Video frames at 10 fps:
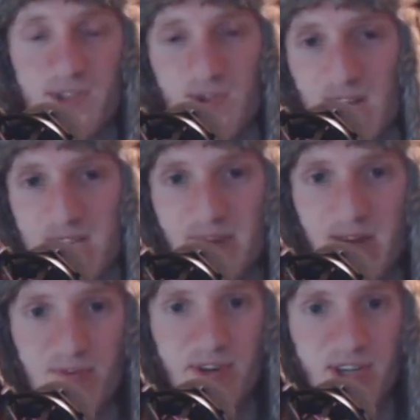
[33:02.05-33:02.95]
So that's
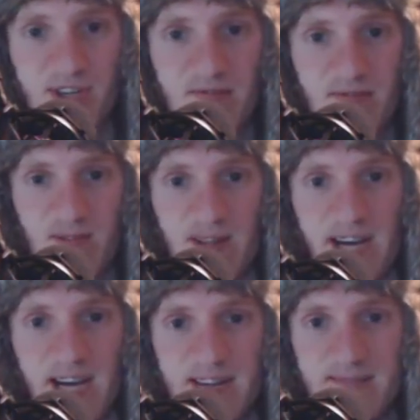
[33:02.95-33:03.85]
my prediction for
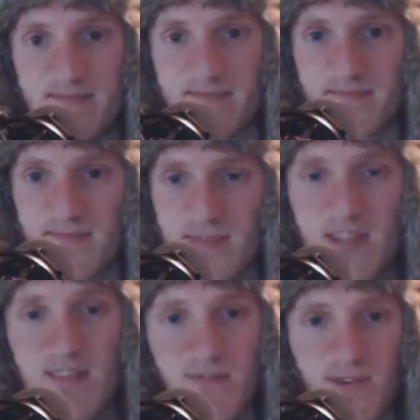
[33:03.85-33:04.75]

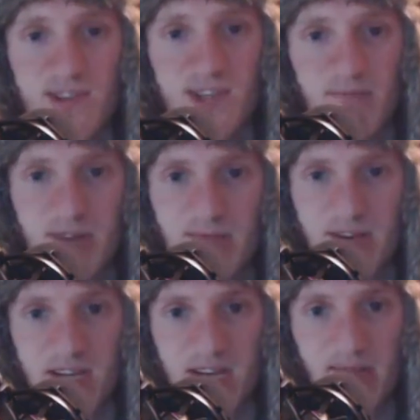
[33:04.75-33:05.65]
this
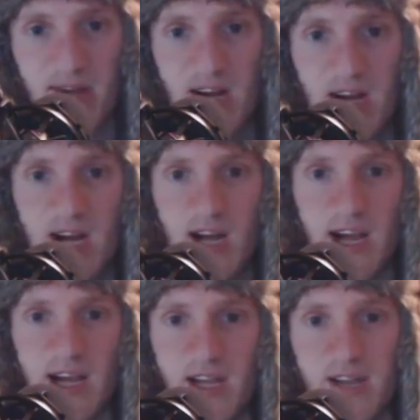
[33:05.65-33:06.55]
upcoming game.
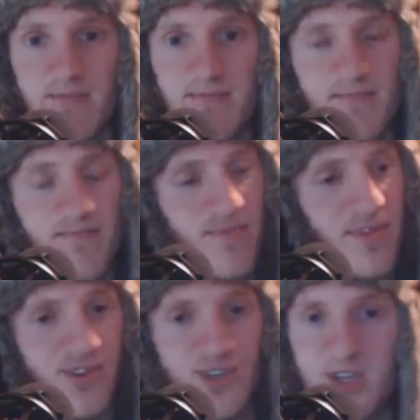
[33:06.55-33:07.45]
And
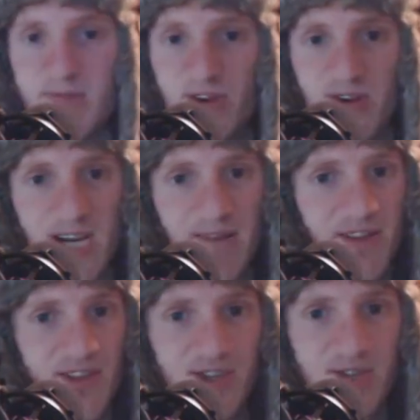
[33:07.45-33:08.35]
Jimmy
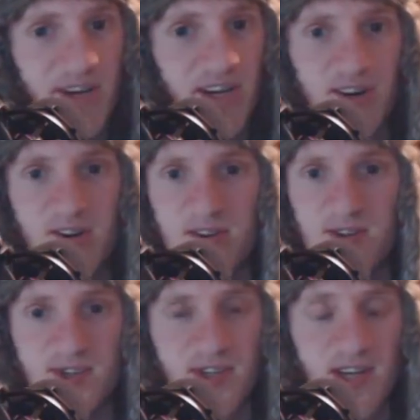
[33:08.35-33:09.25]
Graham and Jermaine
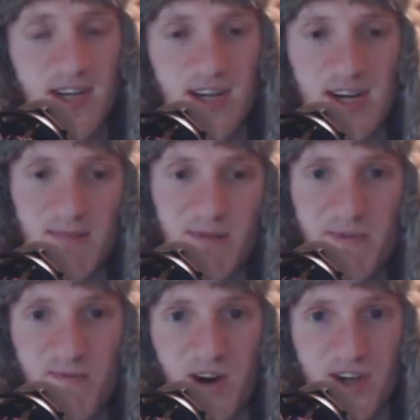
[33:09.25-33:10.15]
Kearse, I'm
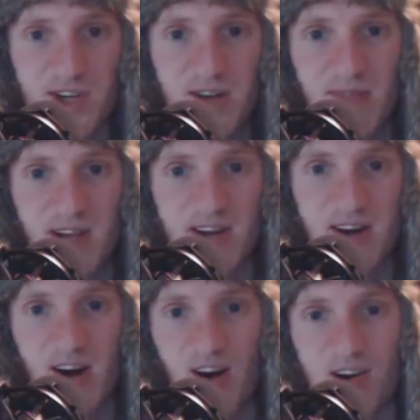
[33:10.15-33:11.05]
going to be watching them like
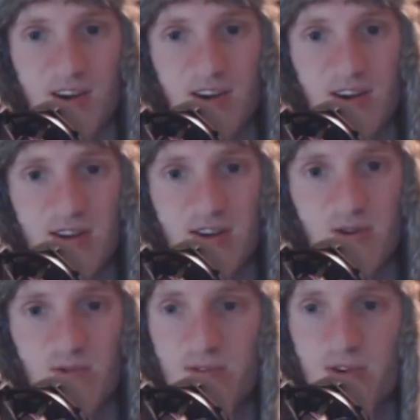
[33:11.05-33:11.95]
a hawk.
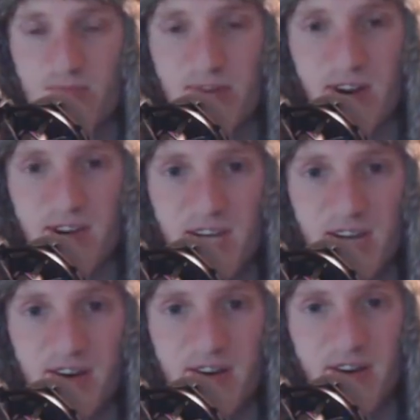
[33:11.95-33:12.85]
No pun
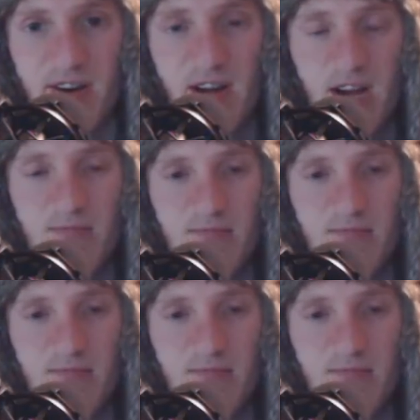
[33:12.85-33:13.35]
intended.